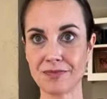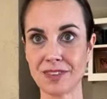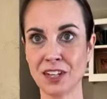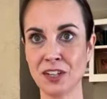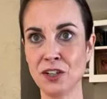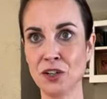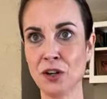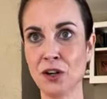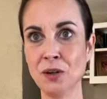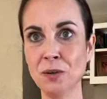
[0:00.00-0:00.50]

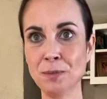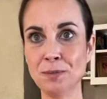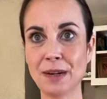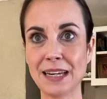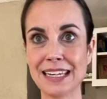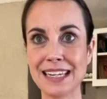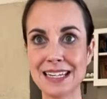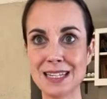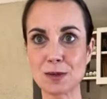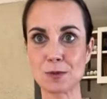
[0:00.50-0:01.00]
you know, my
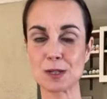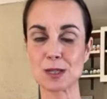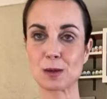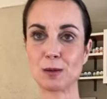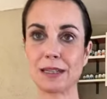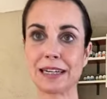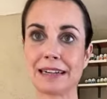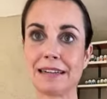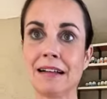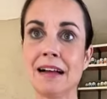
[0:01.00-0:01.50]
kids were so
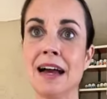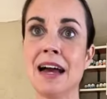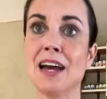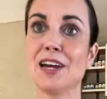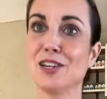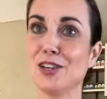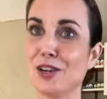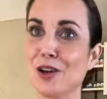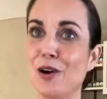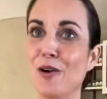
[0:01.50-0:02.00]
little,
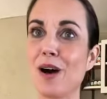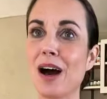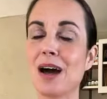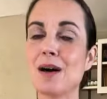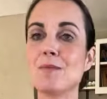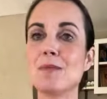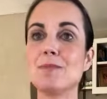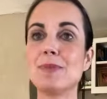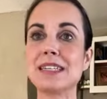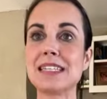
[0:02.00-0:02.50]
you know,
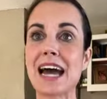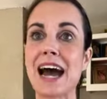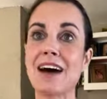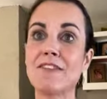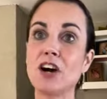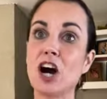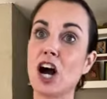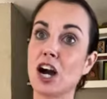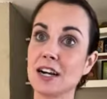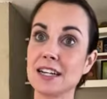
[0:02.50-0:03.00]
um, but to have
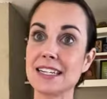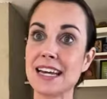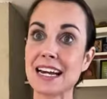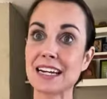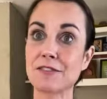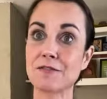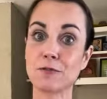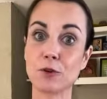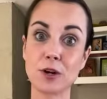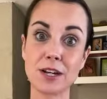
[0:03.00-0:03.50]
a heart attack
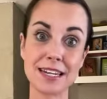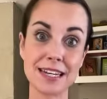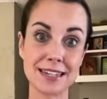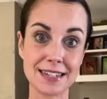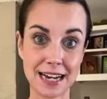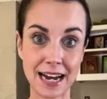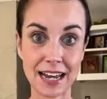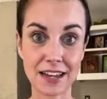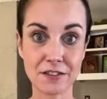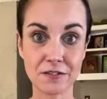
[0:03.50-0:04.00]
at 40 and
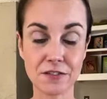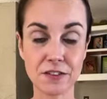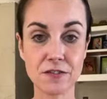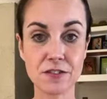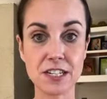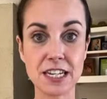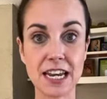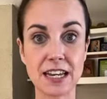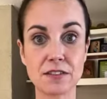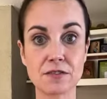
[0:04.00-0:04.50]
die at
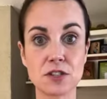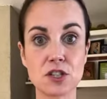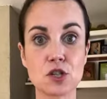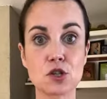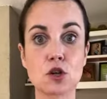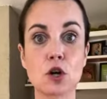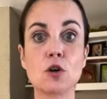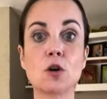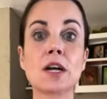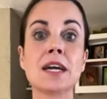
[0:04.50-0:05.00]
58 of a
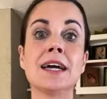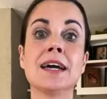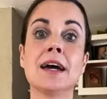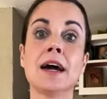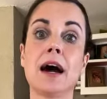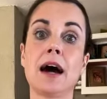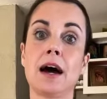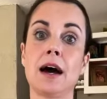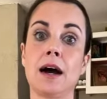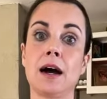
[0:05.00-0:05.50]
stroke,
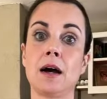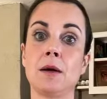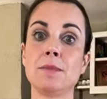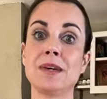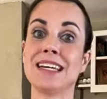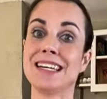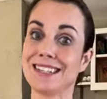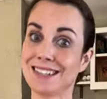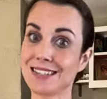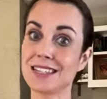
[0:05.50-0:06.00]
um,
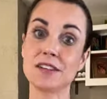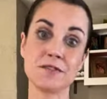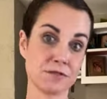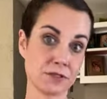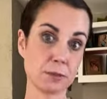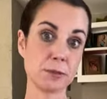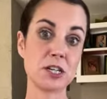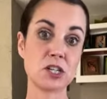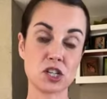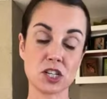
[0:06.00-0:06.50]
his
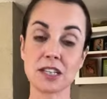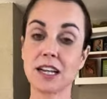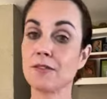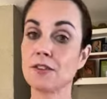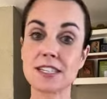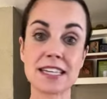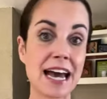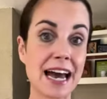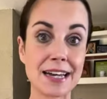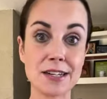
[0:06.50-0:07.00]
inflammation
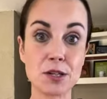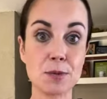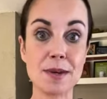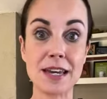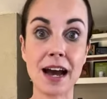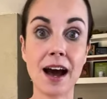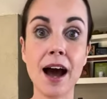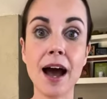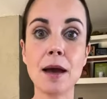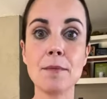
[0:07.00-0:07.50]
levels had to be
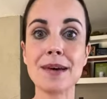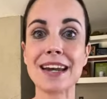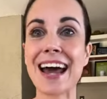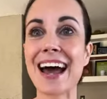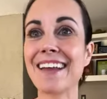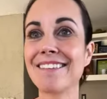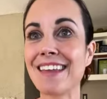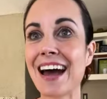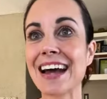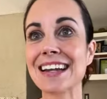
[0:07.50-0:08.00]
high. But
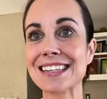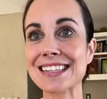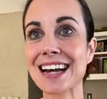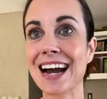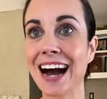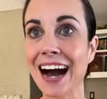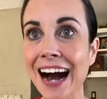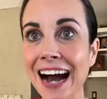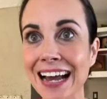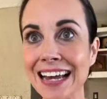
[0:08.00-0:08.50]
at that
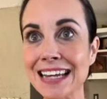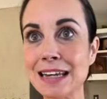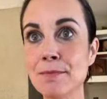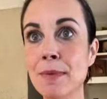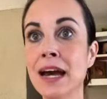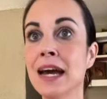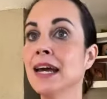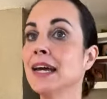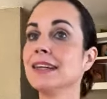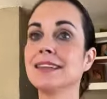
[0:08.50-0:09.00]

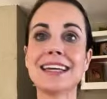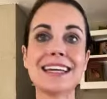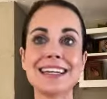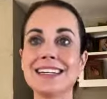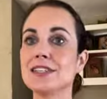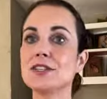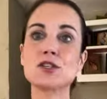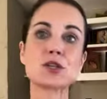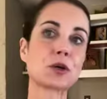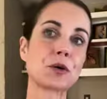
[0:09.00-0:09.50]
time, they
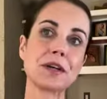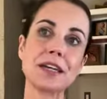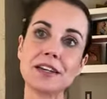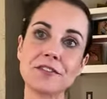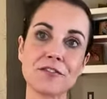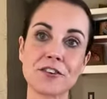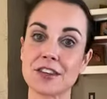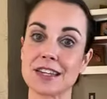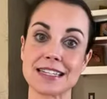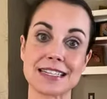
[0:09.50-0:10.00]
didn't screen
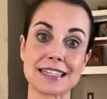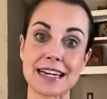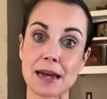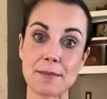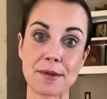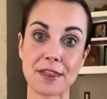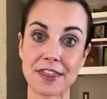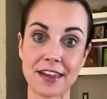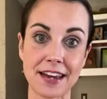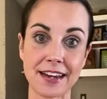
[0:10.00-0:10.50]
for this type
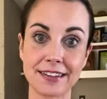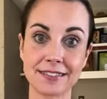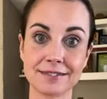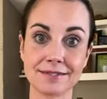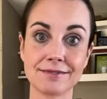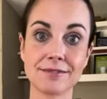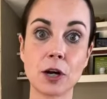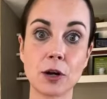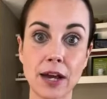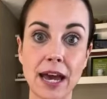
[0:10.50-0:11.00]
of thing.
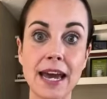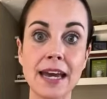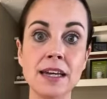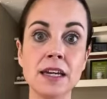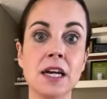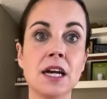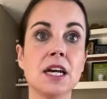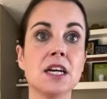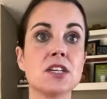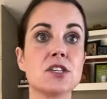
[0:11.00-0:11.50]
Okay.
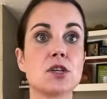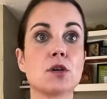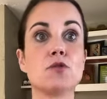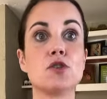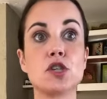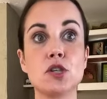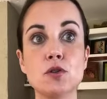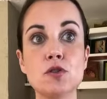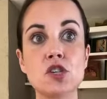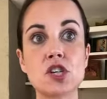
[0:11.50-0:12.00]
So
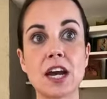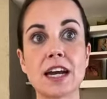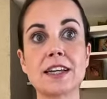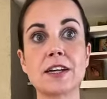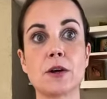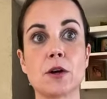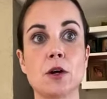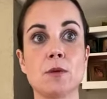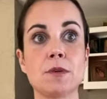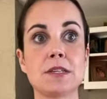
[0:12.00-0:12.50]
do check
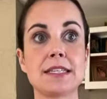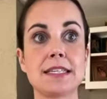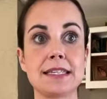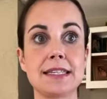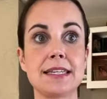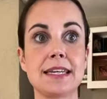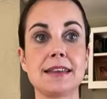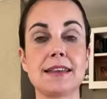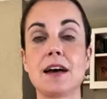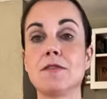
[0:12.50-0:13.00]
your
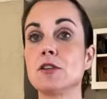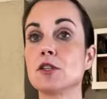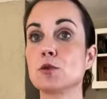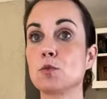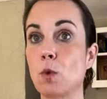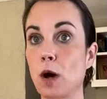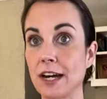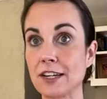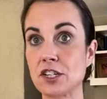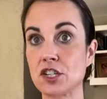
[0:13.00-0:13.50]
homocysteine levels.
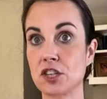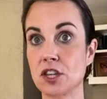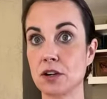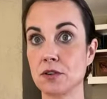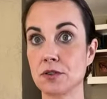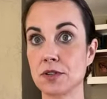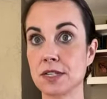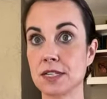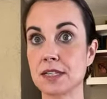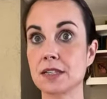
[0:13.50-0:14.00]
Watch
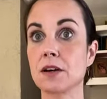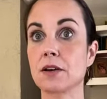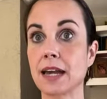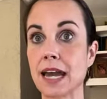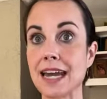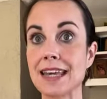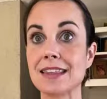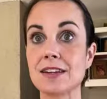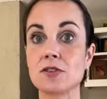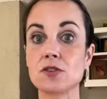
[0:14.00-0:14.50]
those.
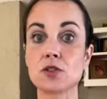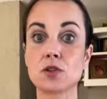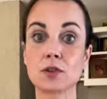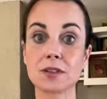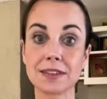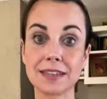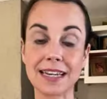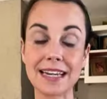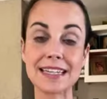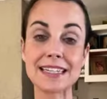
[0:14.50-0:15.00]
Okay. Those are
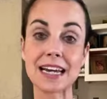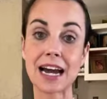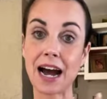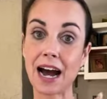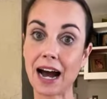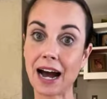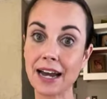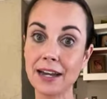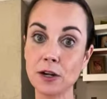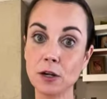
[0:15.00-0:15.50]
linked,
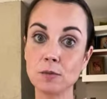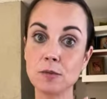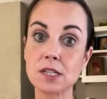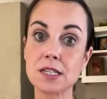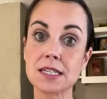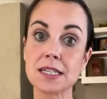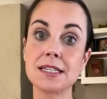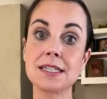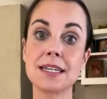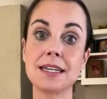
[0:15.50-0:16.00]
high
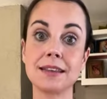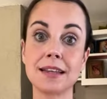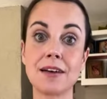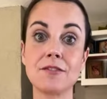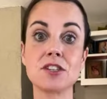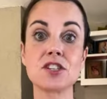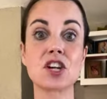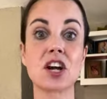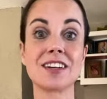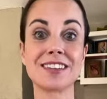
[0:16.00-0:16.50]
homocysteine
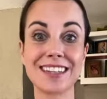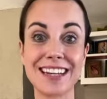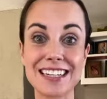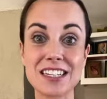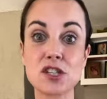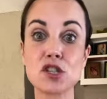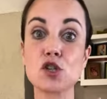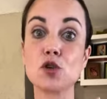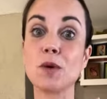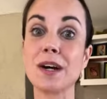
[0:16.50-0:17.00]
levels are
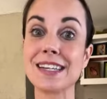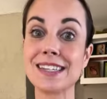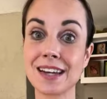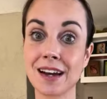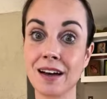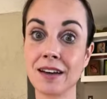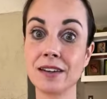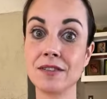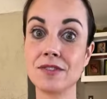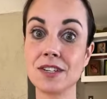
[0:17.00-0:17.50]
linked to a
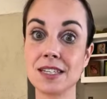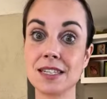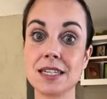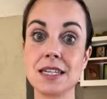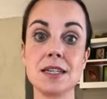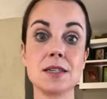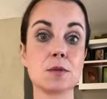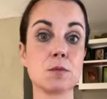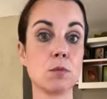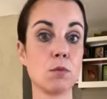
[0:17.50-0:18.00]
ton of
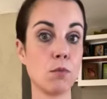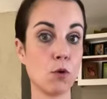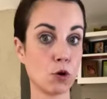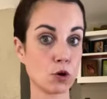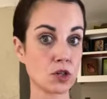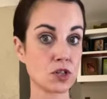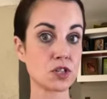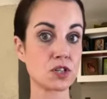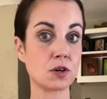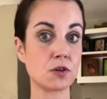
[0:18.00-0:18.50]
disease,
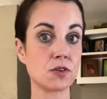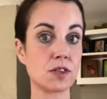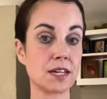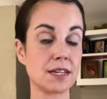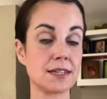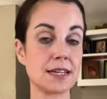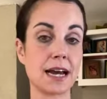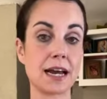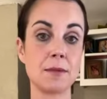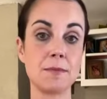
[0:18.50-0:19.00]
more so
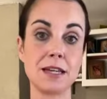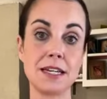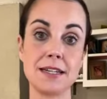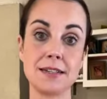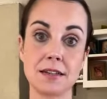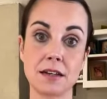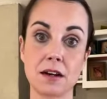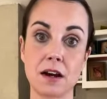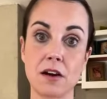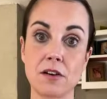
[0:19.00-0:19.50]
than
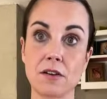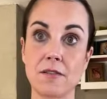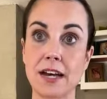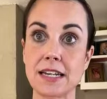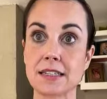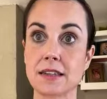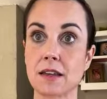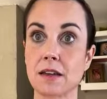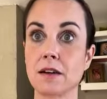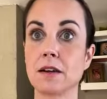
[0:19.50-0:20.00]
diabetes and
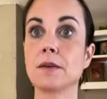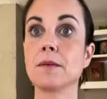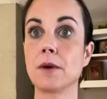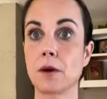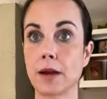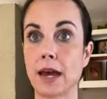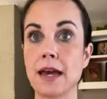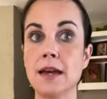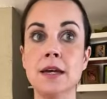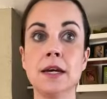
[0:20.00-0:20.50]
cardiovascular.
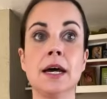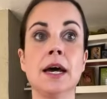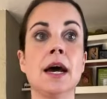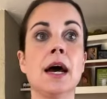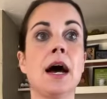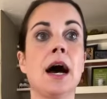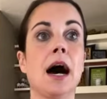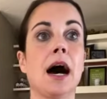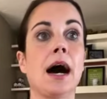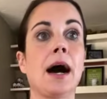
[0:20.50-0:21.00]
Okay.
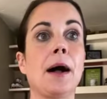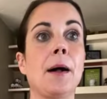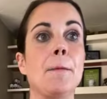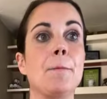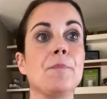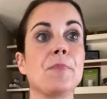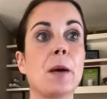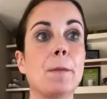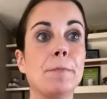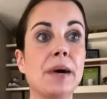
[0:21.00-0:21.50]

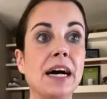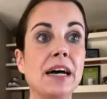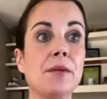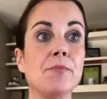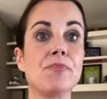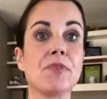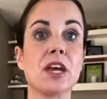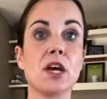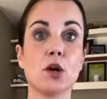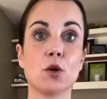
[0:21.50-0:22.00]
Um,
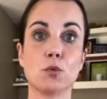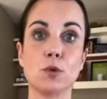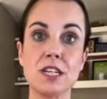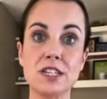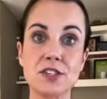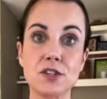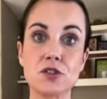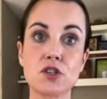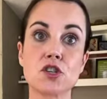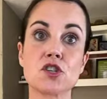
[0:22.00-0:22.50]
but
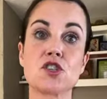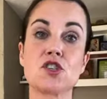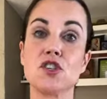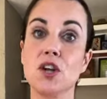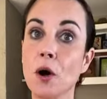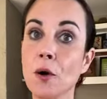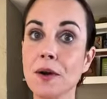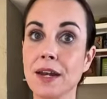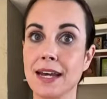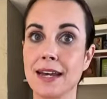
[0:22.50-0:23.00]
researchers
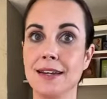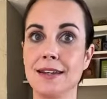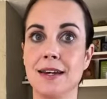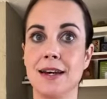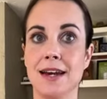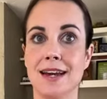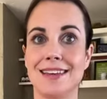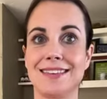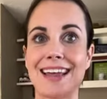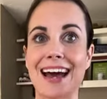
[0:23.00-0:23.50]
noted
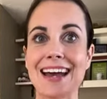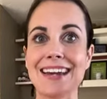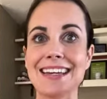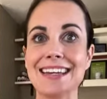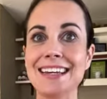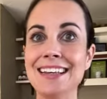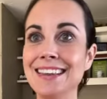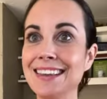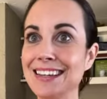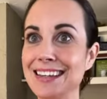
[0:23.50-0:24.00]
that
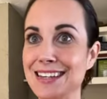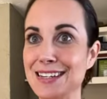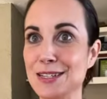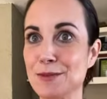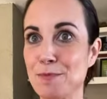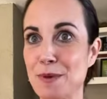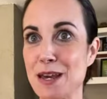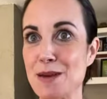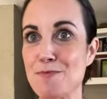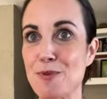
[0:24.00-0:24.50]
in these
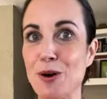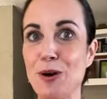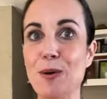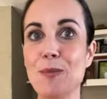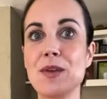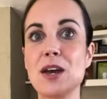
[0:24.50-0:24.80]
people,